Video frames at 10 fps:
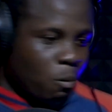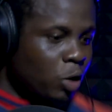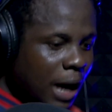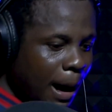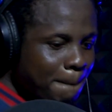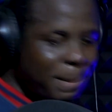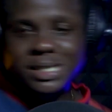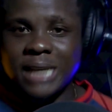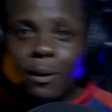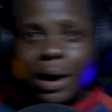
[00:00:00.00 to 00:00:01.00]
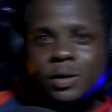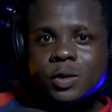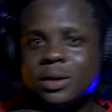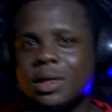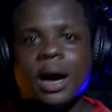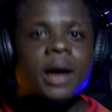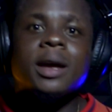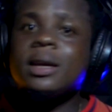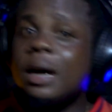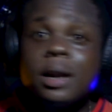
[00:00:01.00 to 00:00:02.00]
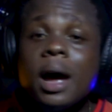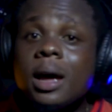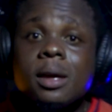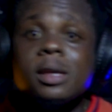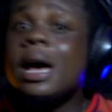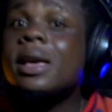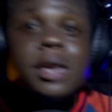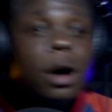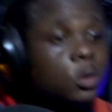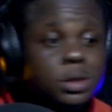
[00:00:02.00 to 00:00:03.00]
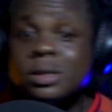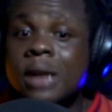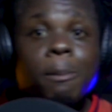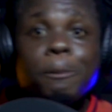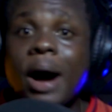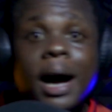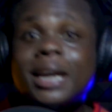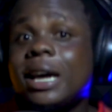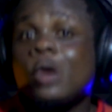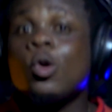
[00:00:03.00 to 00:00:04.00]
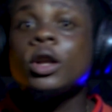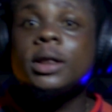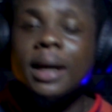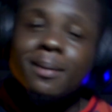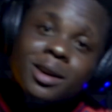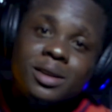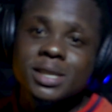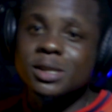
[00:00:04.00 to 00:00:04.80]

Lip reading: Munya basa want to try yet hey young girls nampa near the one there because